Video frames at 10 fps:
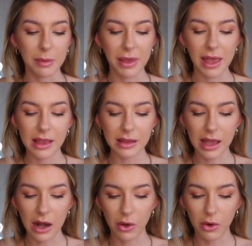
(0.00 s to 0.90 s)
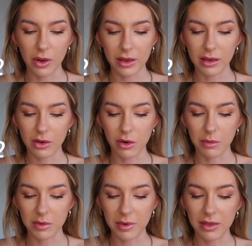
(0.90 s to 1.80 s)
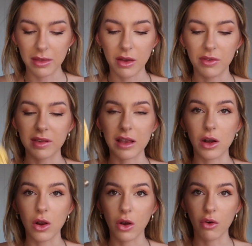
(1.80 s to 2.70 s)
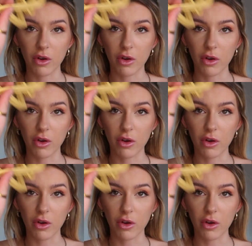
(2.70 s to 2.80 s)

pale yellow, and then it comes with obviously a long